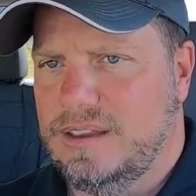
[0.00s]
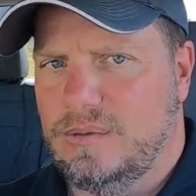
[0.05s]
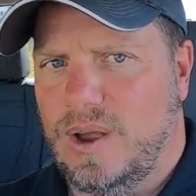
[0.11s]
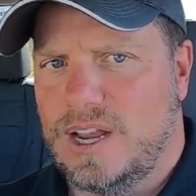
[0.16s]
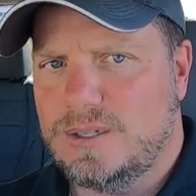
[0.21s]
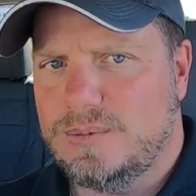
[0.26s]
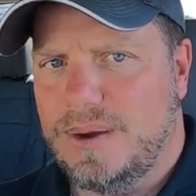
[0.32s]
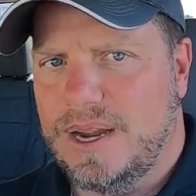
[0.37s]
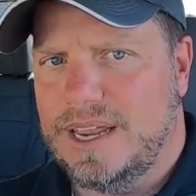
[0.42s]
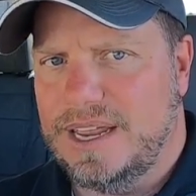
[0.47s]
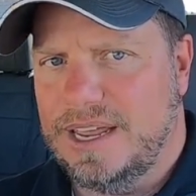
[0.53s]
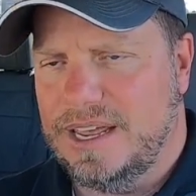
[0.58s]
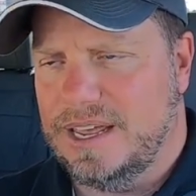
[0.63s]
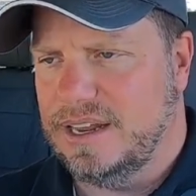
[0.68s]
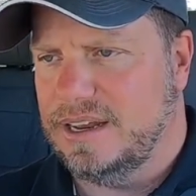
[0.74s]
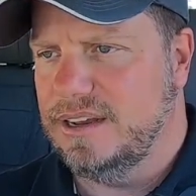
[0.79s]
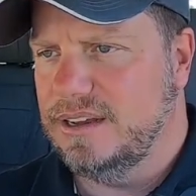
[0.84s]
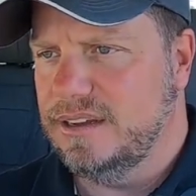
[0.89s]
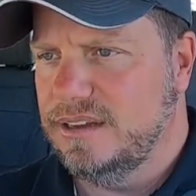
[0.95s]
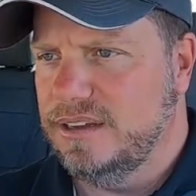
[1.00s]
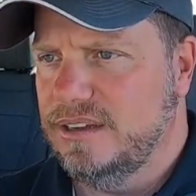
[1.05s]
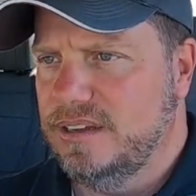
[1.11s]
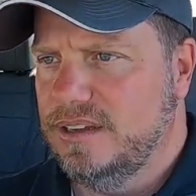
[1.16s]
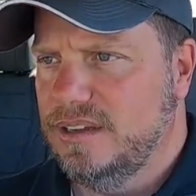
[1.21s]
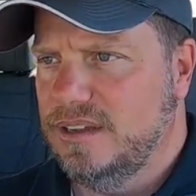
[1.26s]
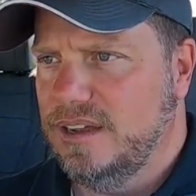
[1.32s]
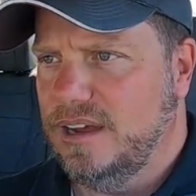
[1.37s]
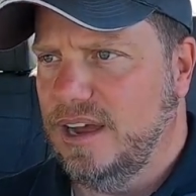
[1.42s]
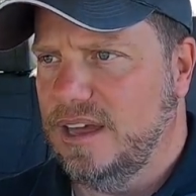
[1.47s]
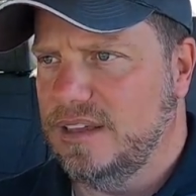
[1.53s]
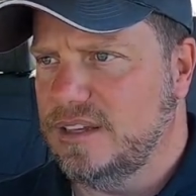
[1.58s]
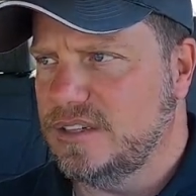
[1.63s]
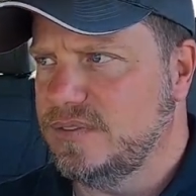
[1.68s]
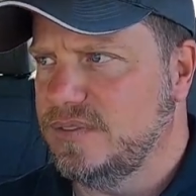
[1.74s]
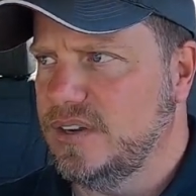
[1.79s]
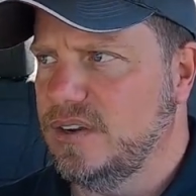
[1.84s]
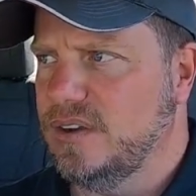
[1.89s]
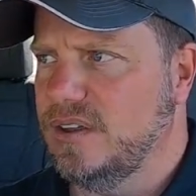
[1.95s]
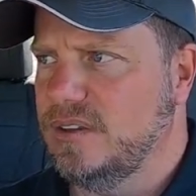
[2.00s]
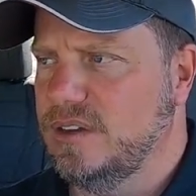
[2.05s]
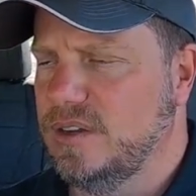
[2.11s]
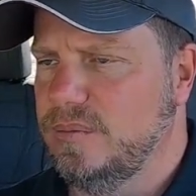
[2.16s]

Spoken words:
watch my head on this video.